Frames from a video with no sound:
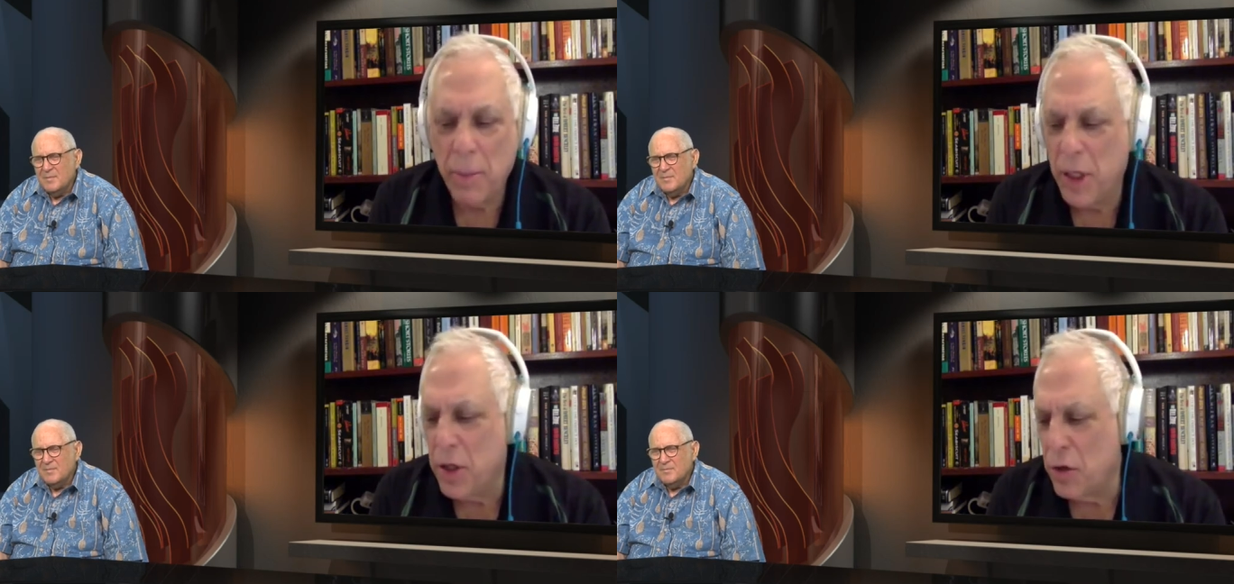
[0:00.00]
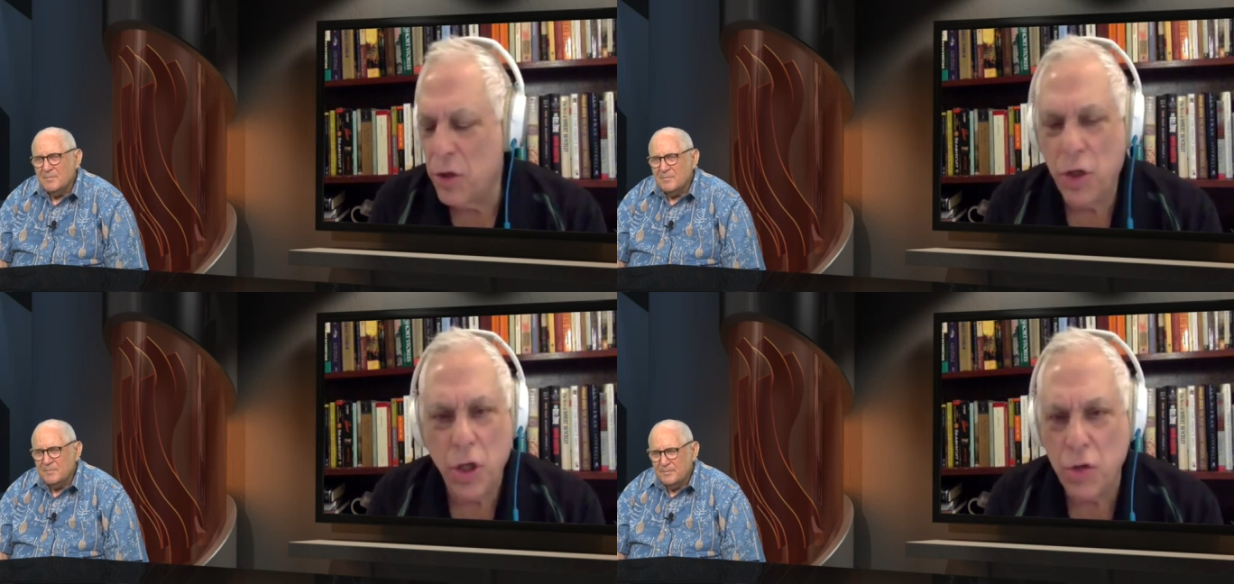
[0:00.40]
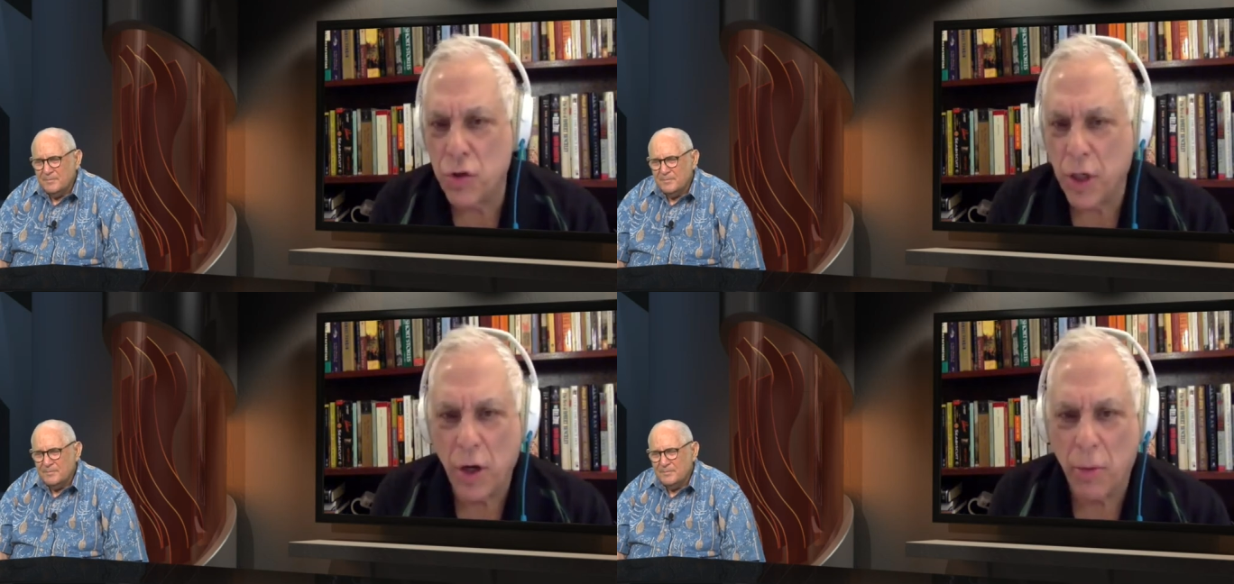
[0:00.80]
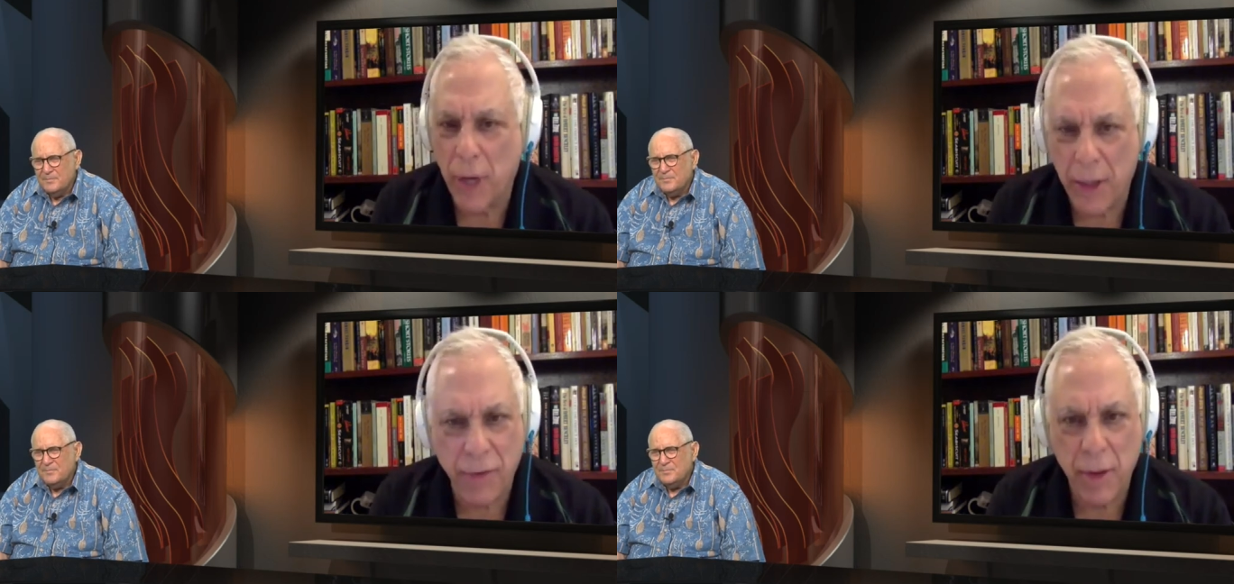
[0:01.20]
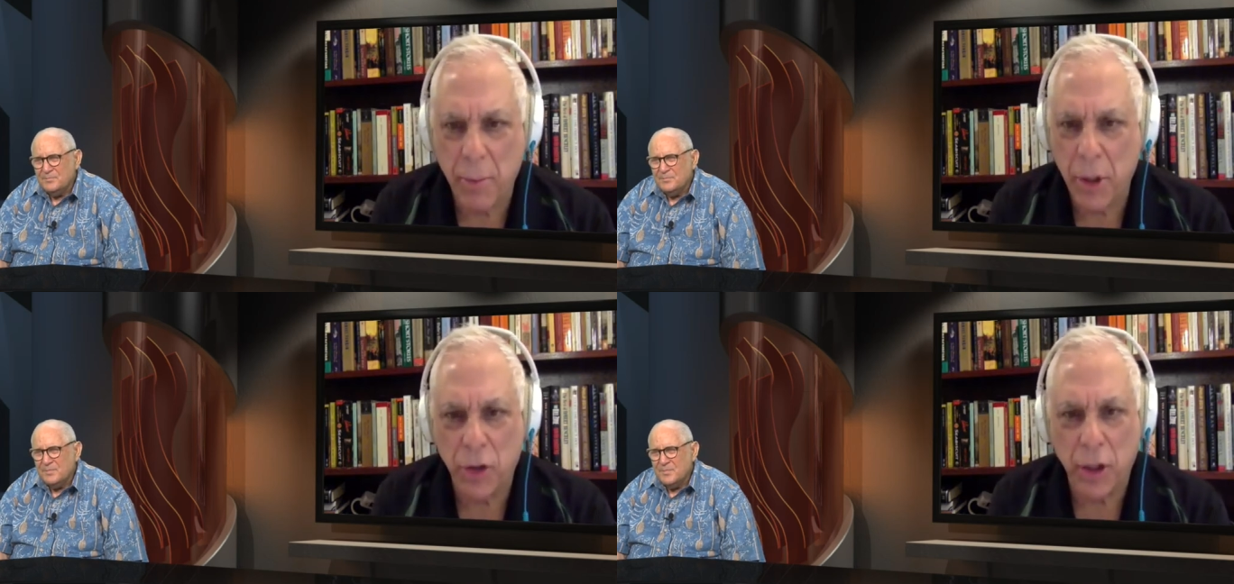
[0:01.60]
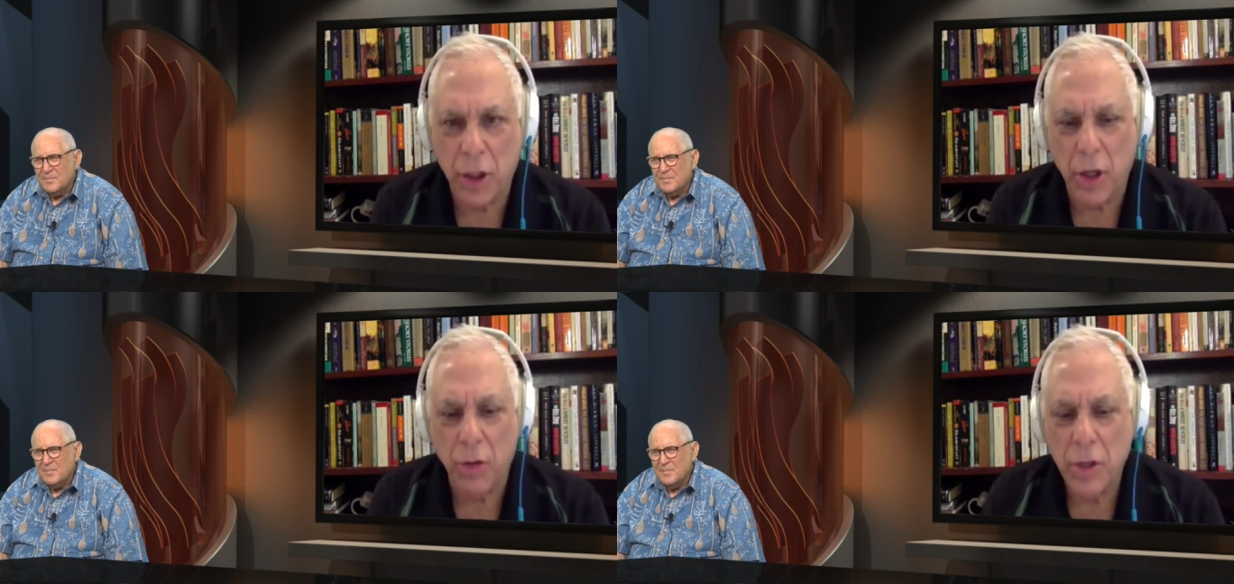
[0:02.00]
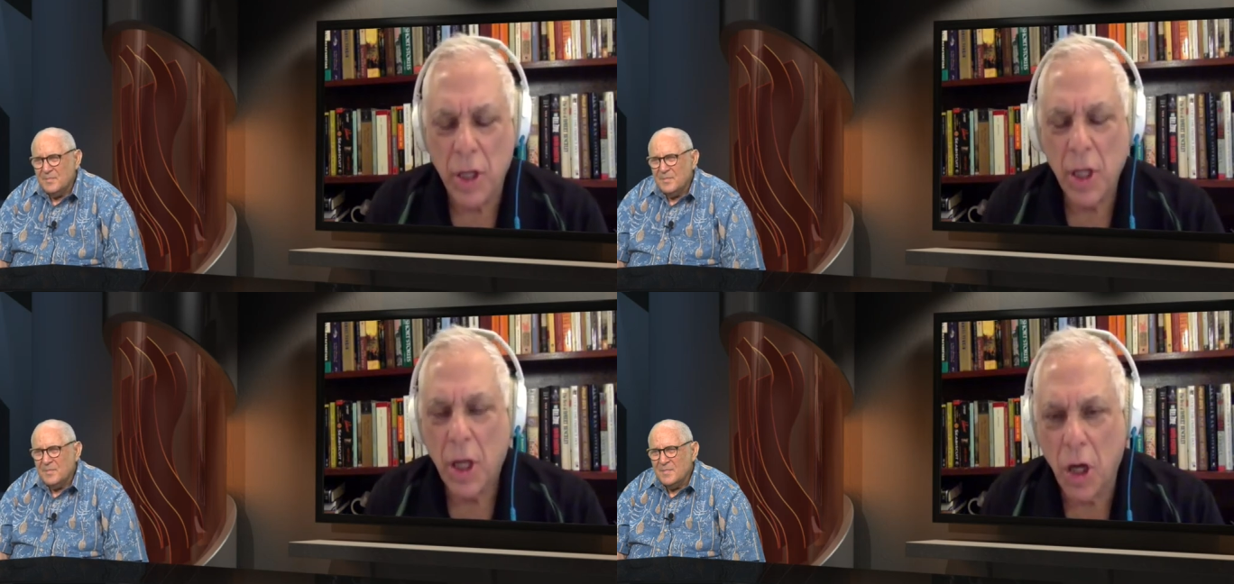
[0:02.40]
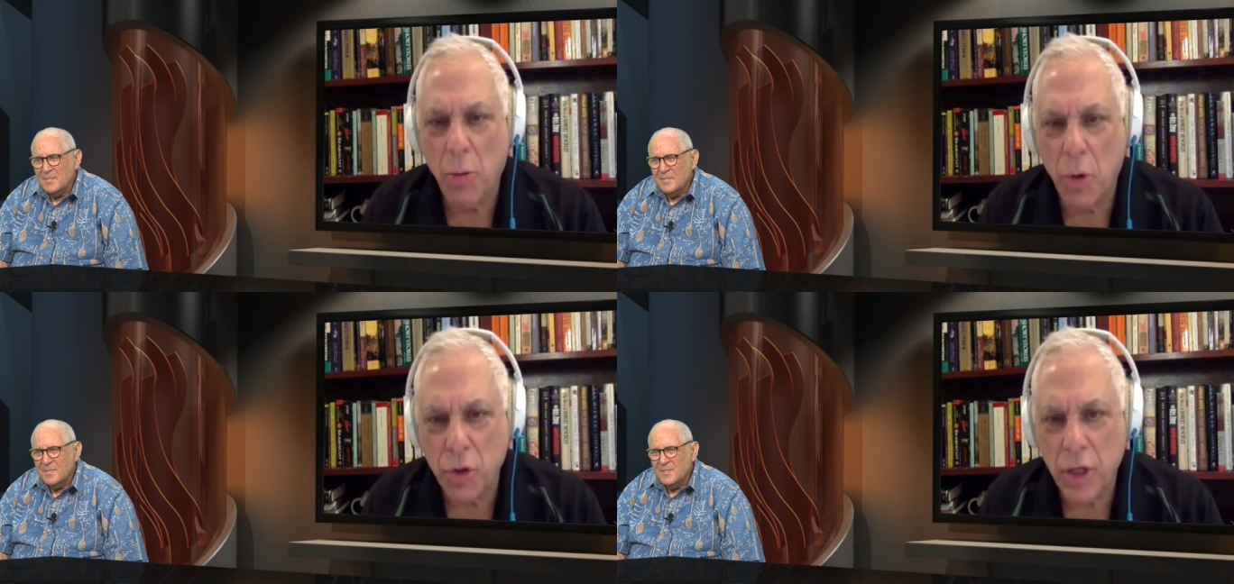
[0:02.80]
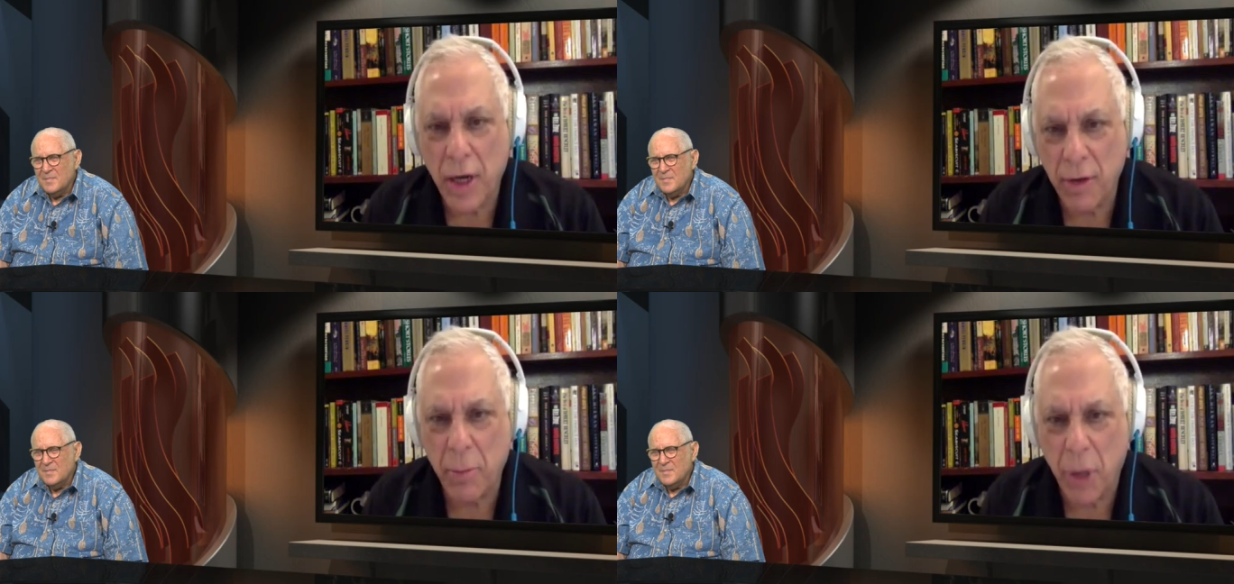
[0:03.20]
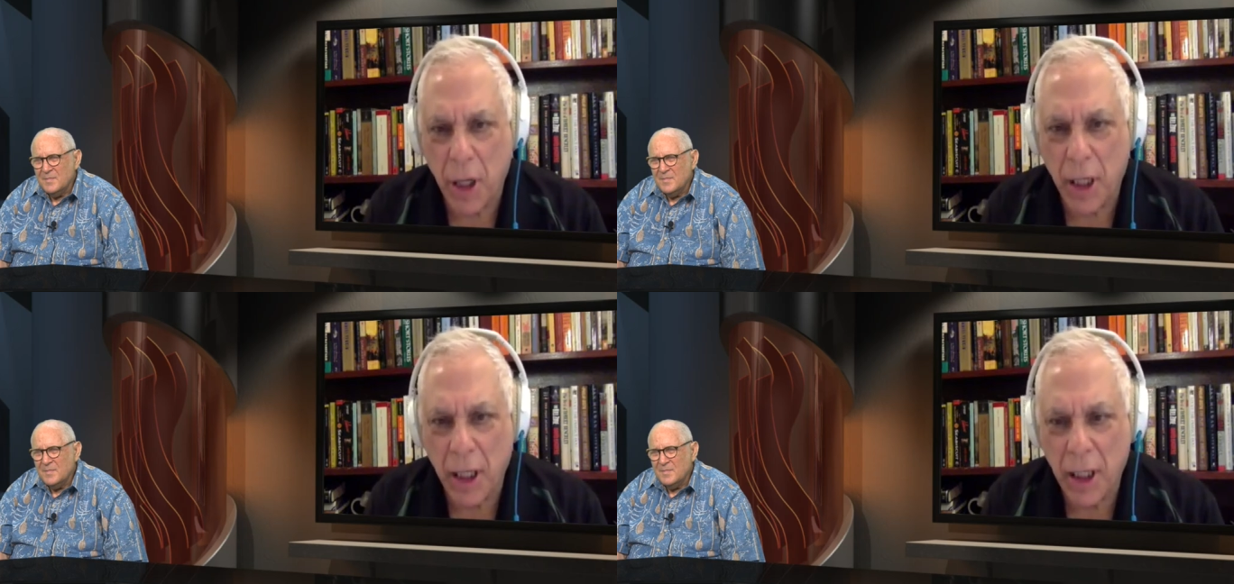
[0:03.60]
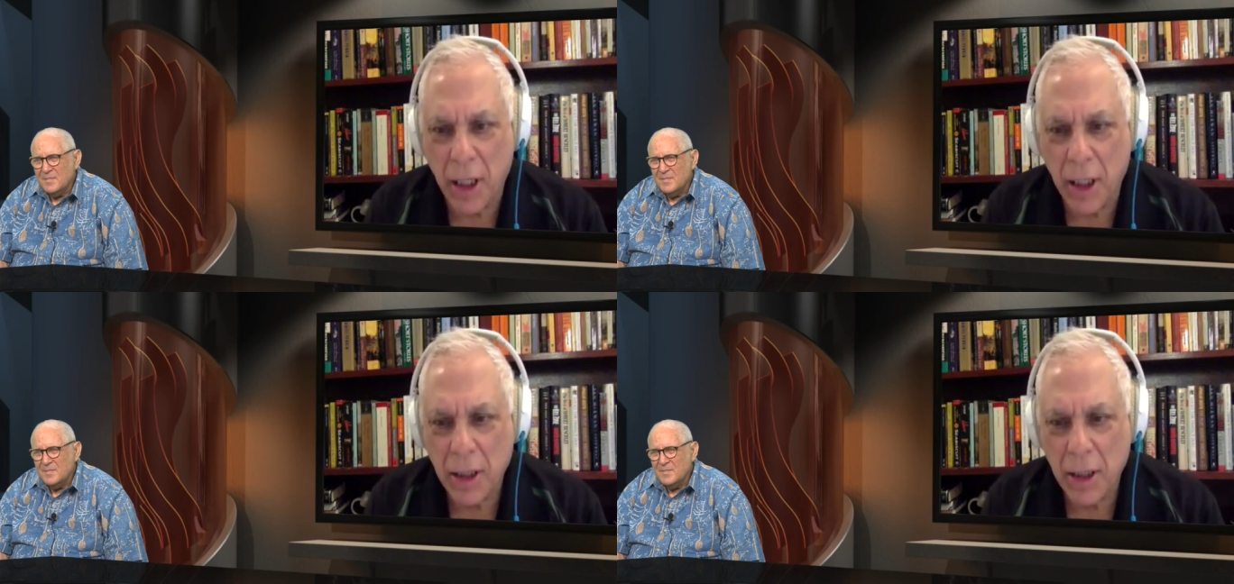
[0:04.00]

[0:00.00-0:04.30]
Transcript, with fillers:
Speaker 1: you know, in Houston already from the building codes, almost everybody